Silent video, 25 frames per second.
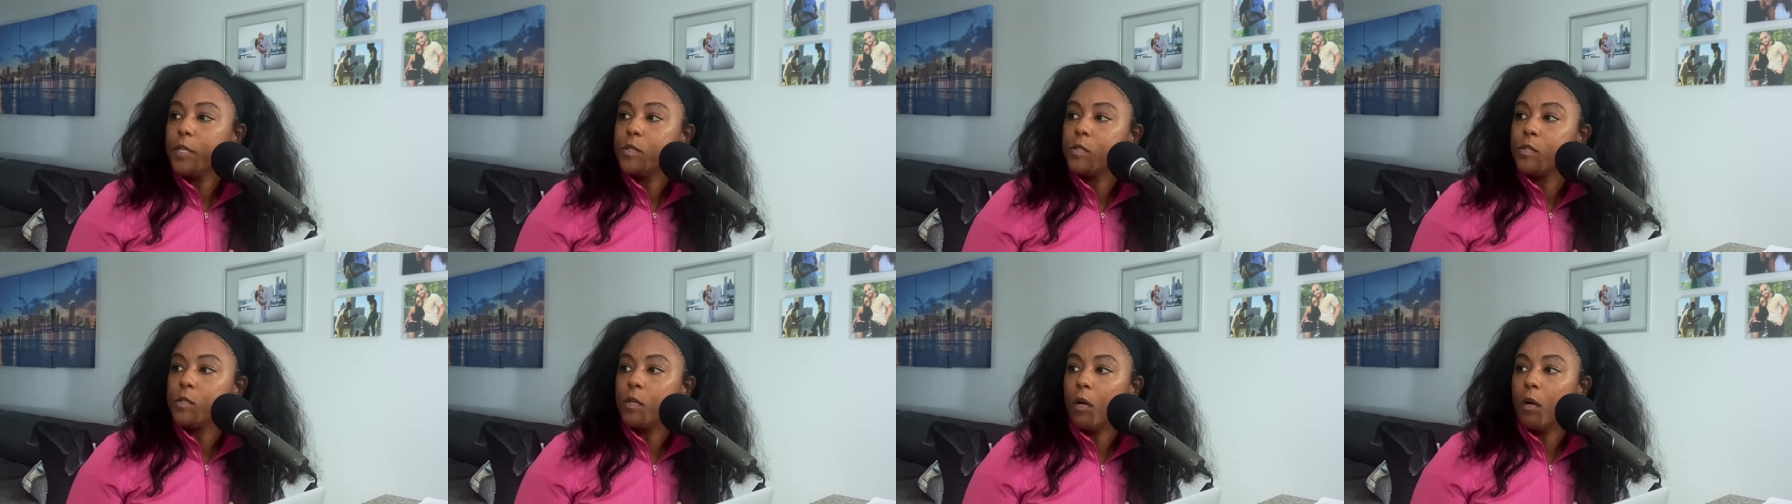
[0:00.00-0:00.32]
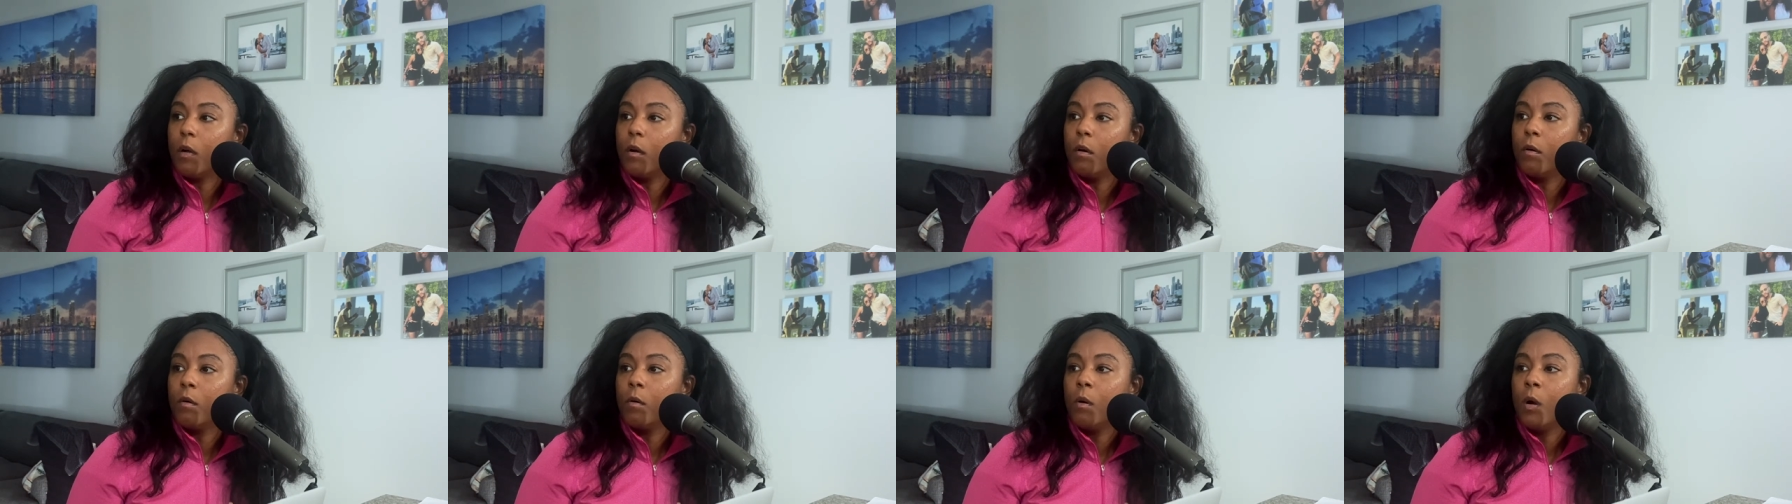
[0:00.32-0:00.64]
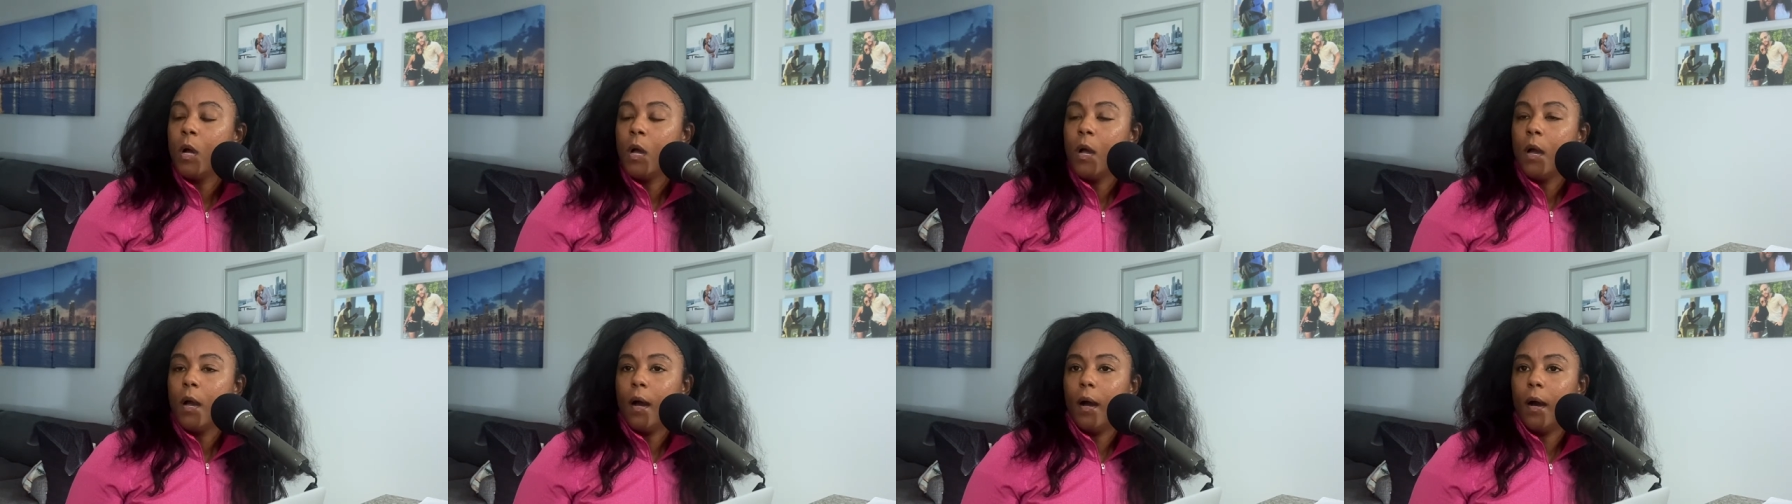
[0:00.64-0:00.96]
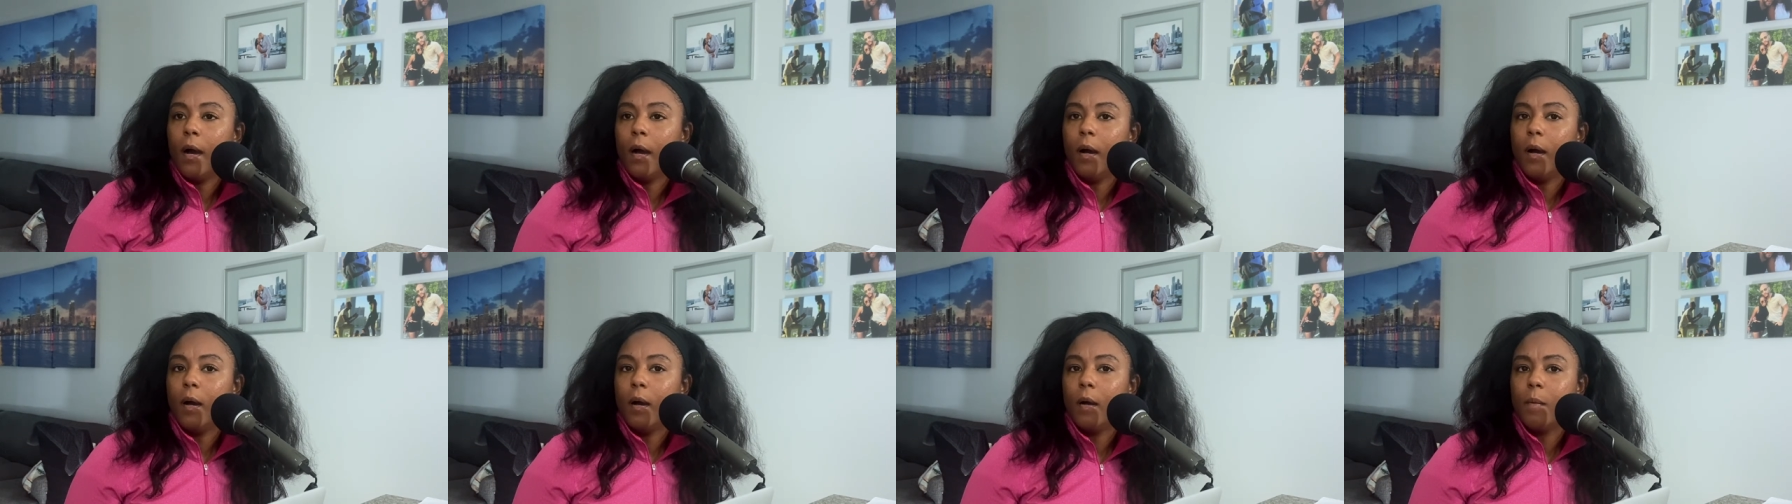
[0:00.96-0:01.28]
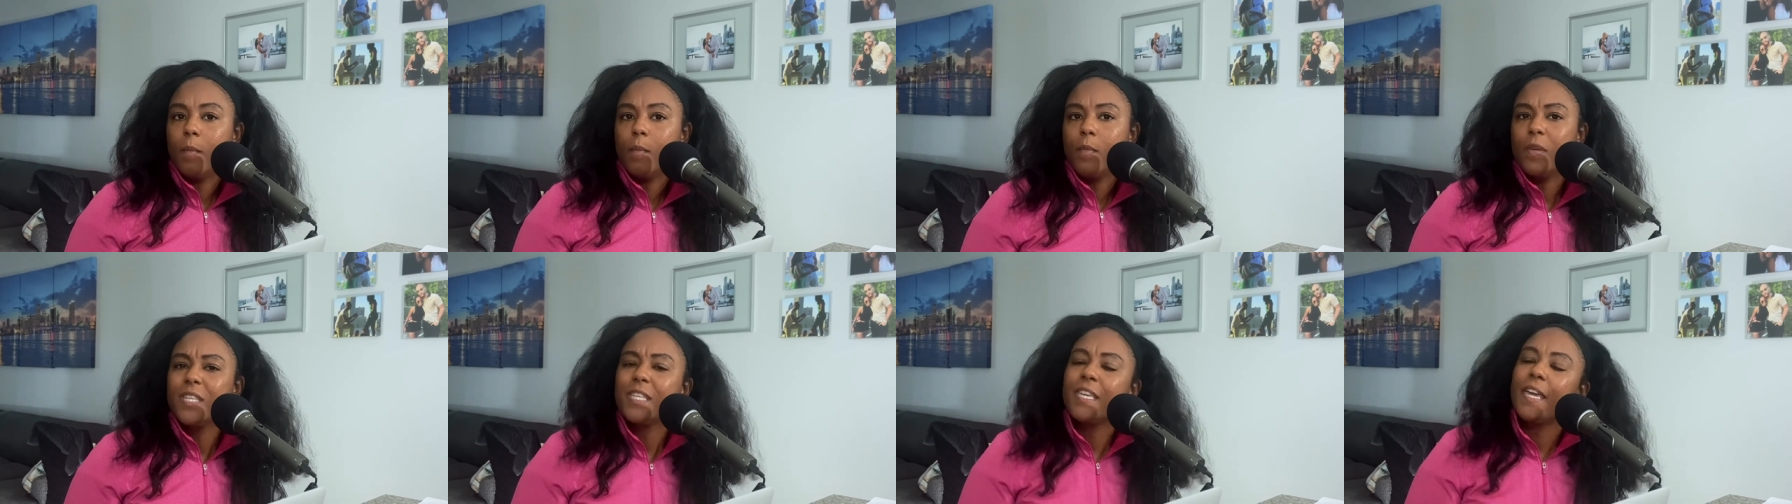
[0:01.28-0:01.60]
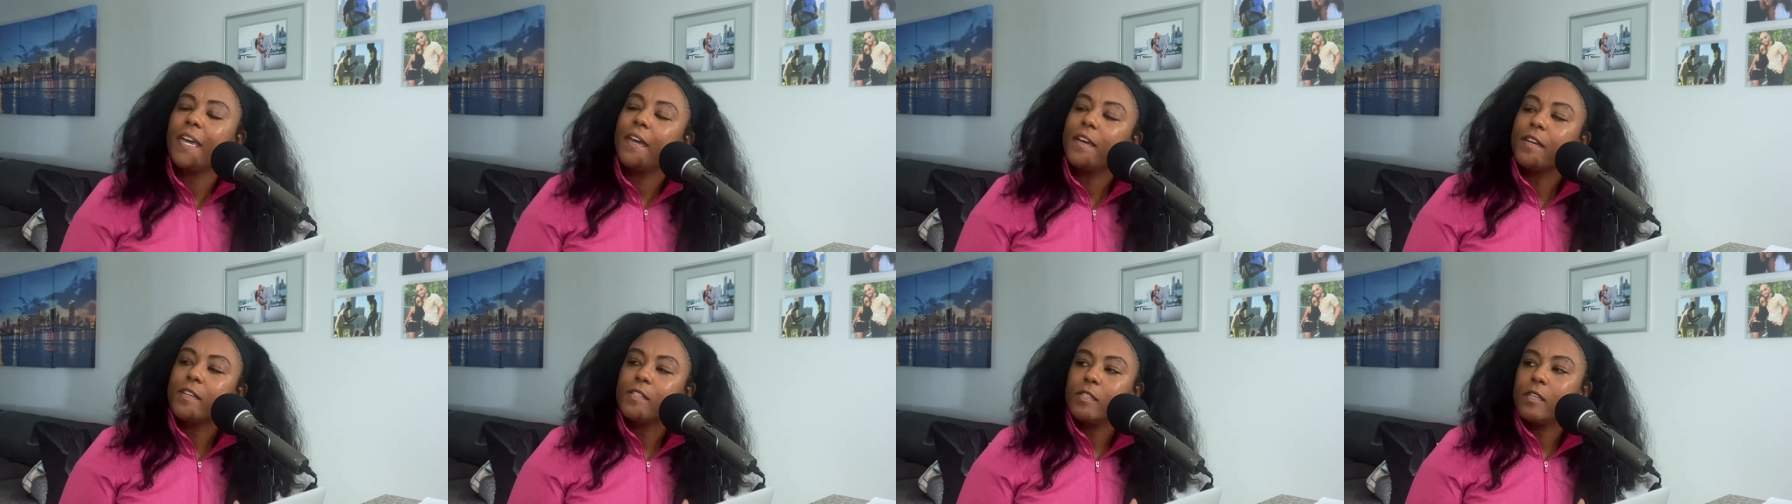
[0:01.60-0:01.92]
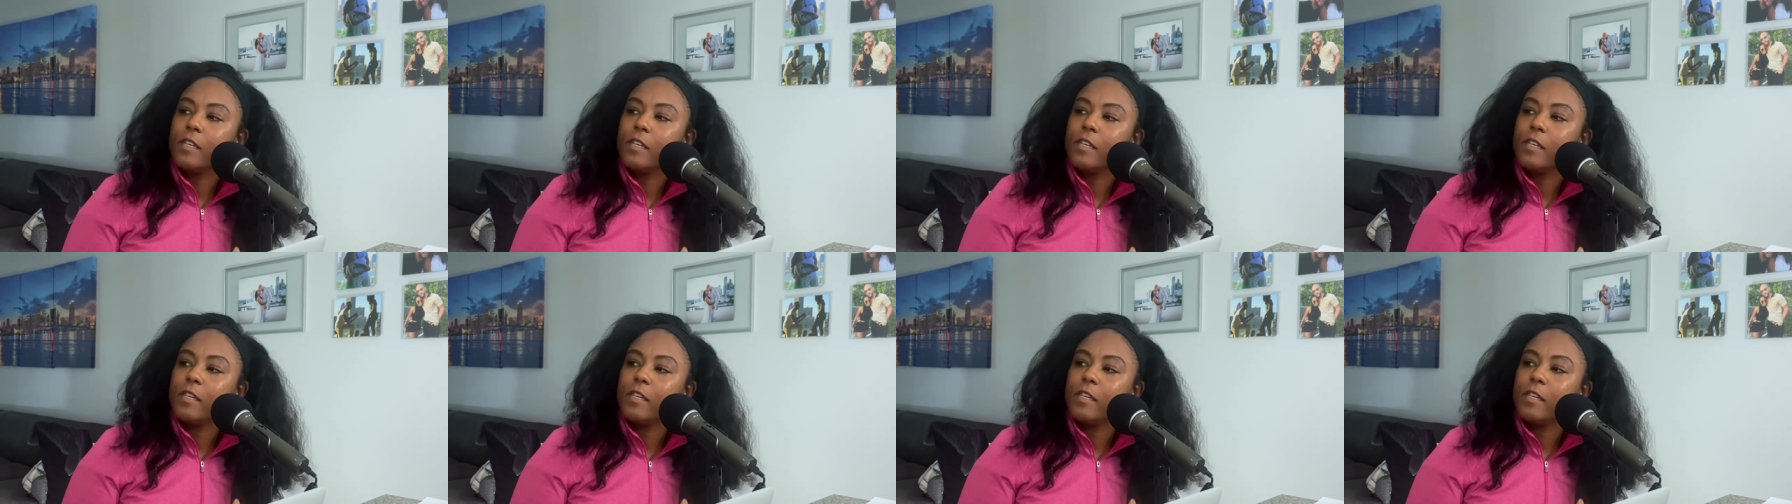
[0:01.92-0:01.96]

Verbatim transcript: So, um, yes,